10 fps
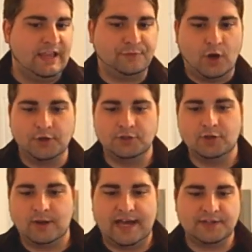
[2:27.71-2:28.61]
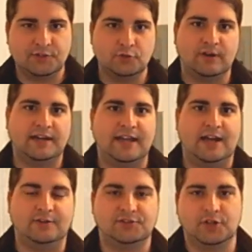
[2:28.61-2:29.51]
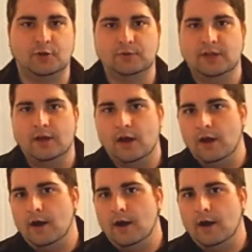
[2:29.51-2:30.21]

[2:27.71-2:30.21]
If all you know how to do right now is go,